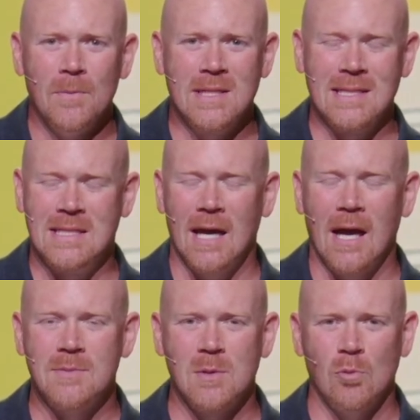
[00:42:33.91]
this has
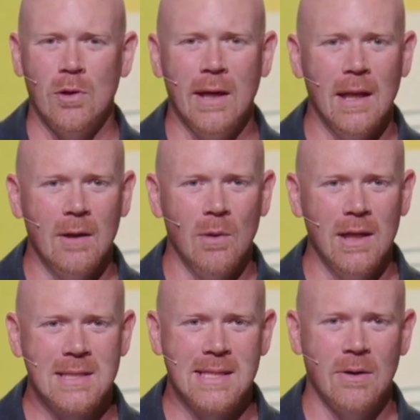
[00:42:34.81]
dug up some really,
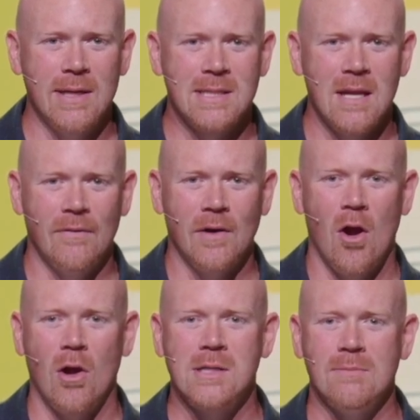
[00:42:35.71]
really serious stuff in
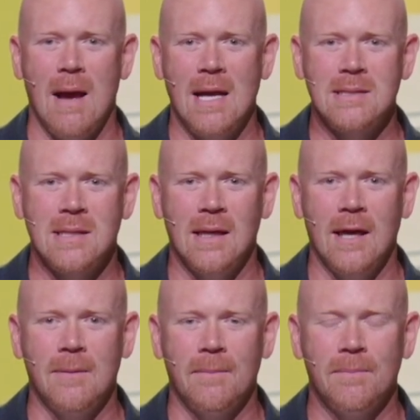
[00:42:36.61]
hearts and minds today